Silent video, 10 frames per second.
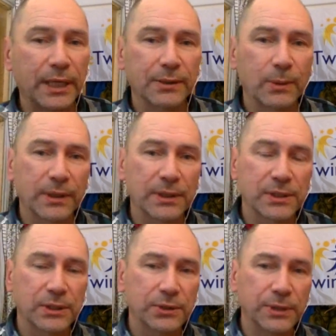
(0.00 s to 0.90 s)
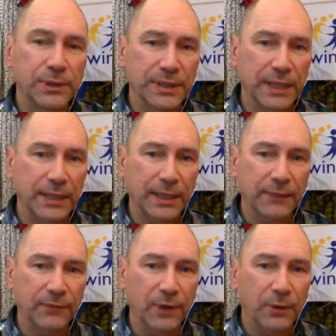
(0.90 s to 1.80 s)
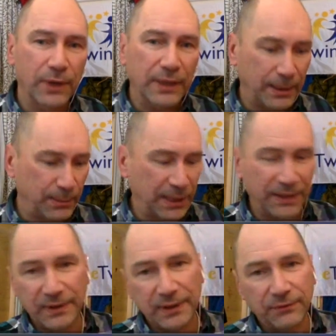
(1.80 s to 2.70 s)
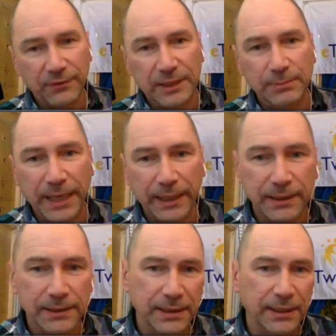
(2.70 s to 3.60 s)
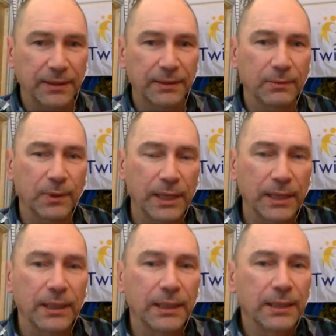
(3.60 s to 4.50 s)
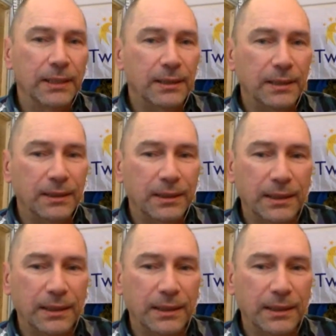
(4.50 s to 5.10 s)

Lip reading: with the students and following them and giving them feedback and seeing the way they